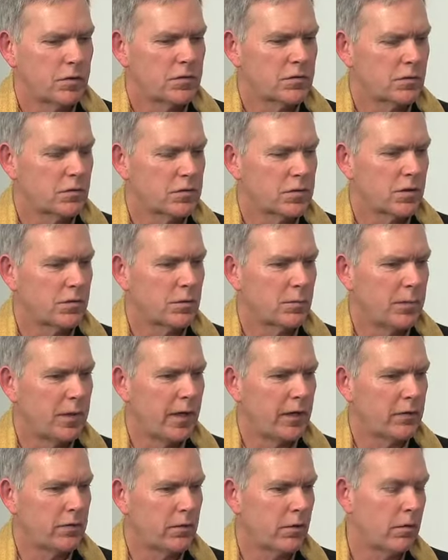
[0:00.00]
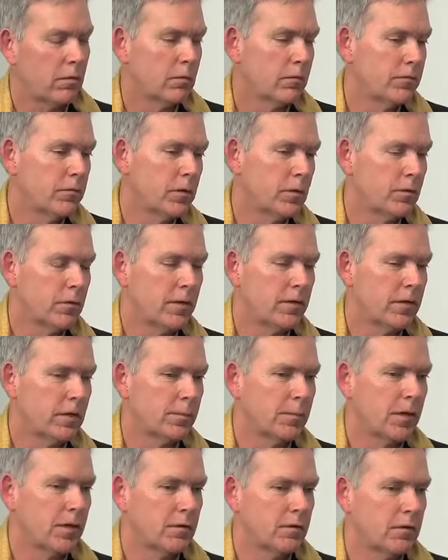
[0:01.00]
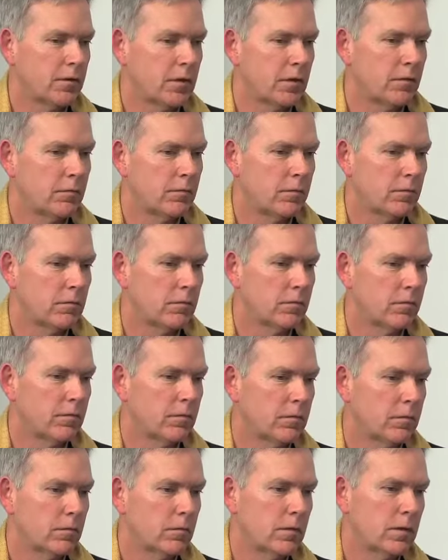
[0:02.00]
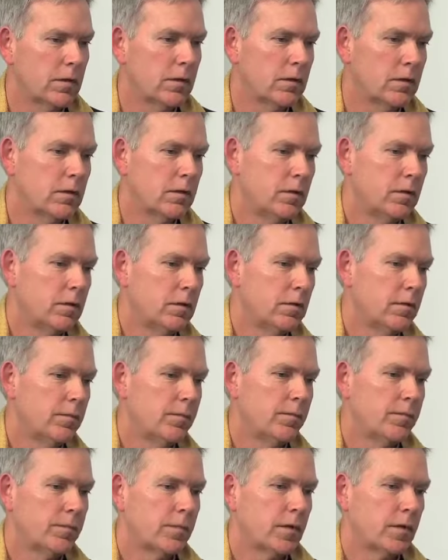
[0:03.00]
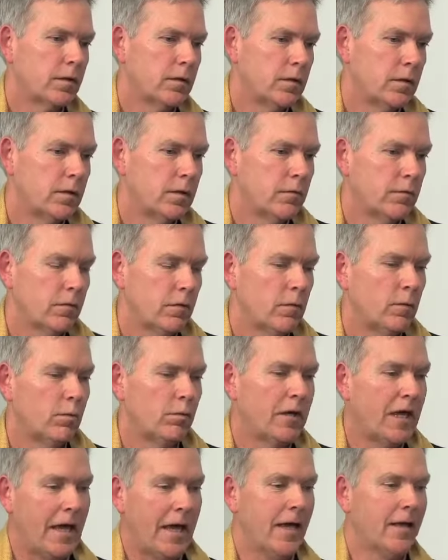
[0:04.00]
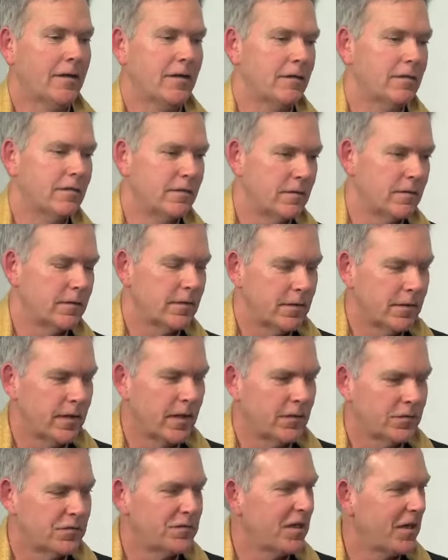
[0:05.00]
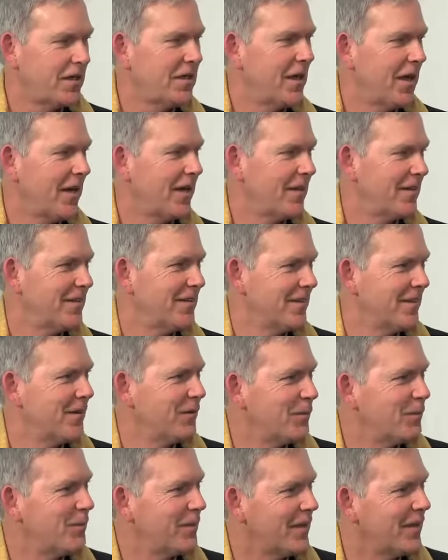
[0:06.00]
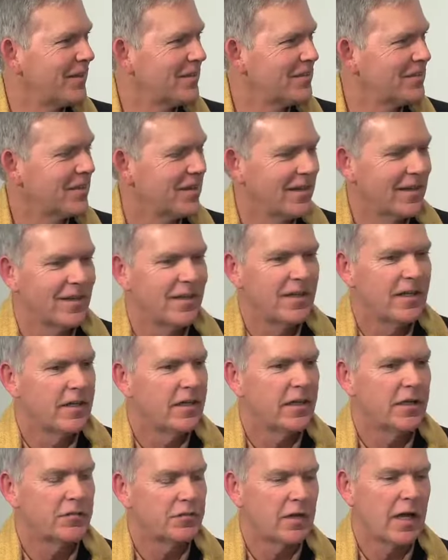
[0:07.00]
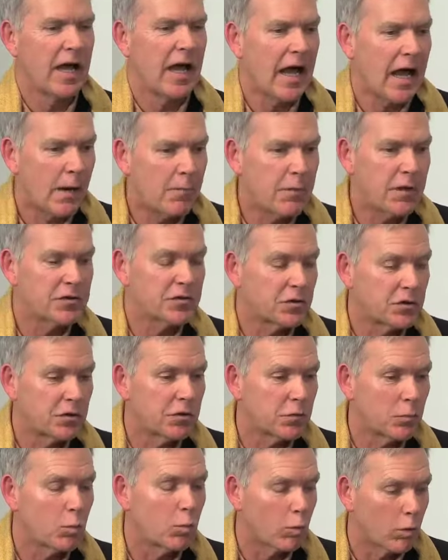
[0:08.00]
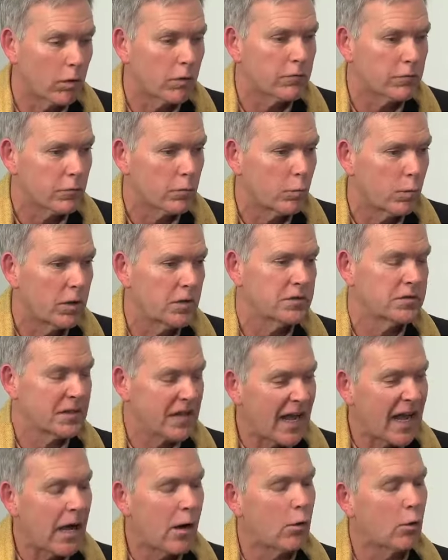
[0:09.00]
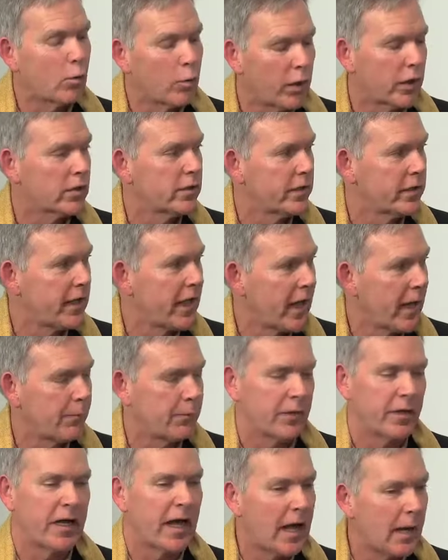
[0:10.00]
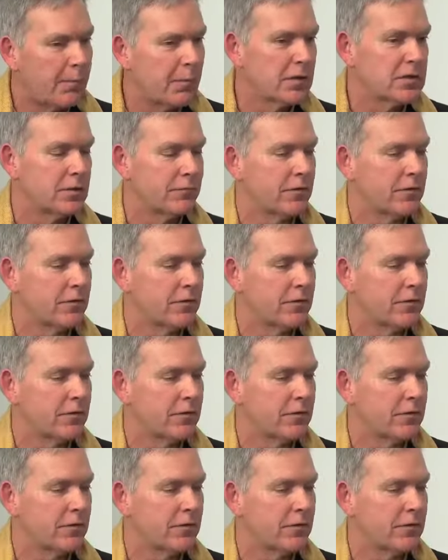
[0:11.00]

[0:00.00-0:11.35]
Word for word: research on the band at all, or if you know anything about you know their their uh, you know the whole canon, uh, and I'll say canon. You know, it's uh, it's how much good work there was and how quickly it happened and how